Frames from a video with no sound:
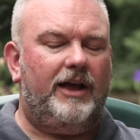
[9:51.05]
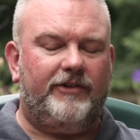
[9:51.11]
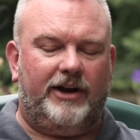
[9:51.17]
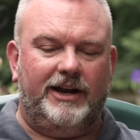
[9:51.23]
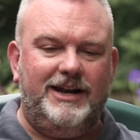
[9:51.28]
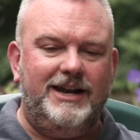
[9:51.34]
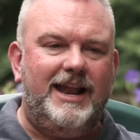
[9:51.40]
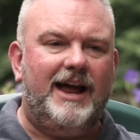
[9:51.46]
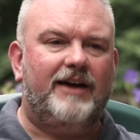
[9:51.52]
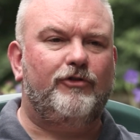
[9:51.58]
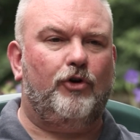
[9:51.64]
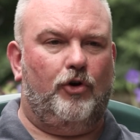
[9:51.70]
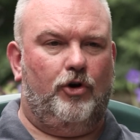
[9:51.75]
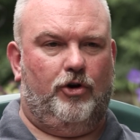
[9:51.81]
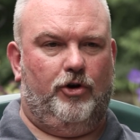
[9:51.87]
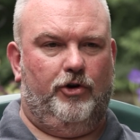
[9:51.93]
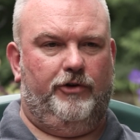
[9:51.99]
I never
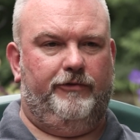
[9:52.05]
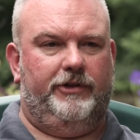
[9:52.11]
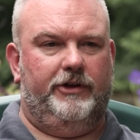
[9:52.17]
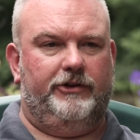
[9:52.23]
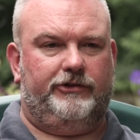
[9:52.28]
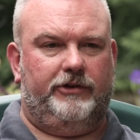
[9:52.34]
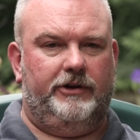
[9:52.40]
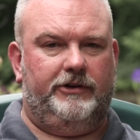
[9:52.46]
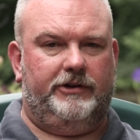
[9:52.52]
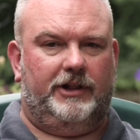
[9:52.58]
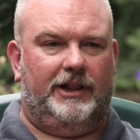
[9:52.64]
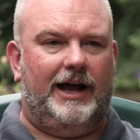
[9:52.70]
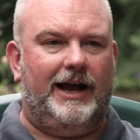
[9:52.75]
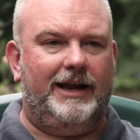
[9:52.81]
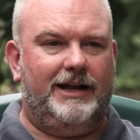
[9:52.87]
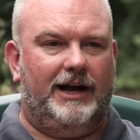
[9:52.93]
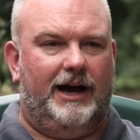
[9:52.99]
heard of this until
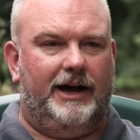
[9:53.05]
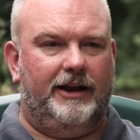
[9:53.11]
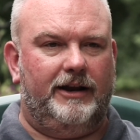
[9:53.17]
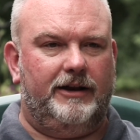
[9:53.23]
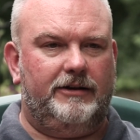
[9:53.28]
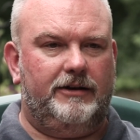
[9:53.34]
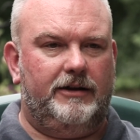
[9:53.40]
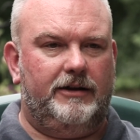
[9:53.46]
I got it?